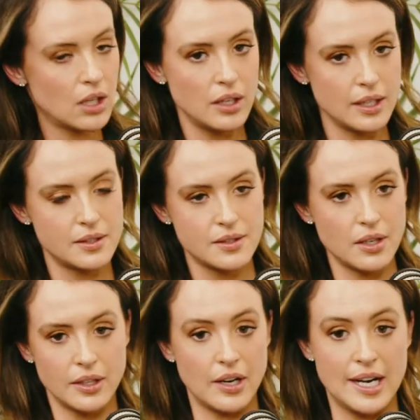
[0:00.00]
Oh, it's
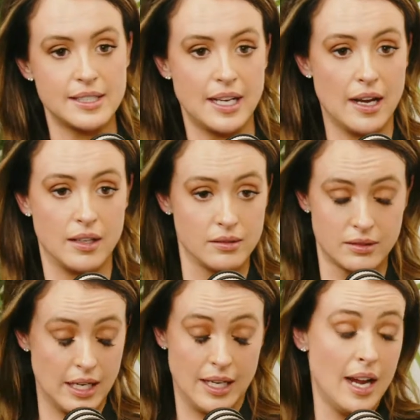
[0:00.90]
so crazy how
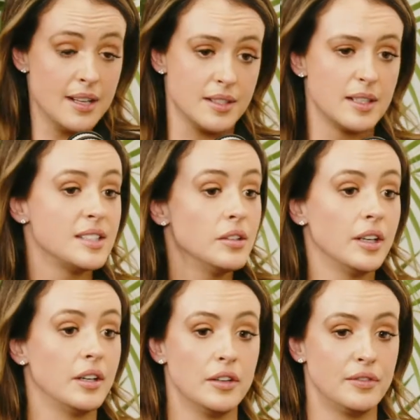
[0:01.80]
it has. It's not
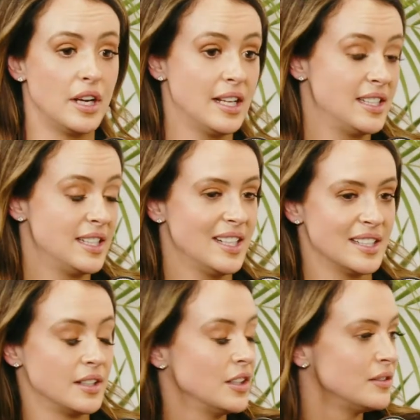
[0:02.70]
an overnight
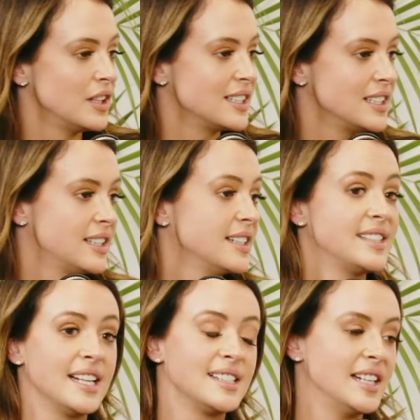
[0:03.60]
success. An overnight success
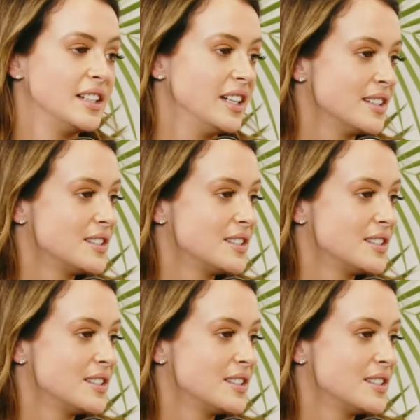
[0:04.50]
takes 10 years.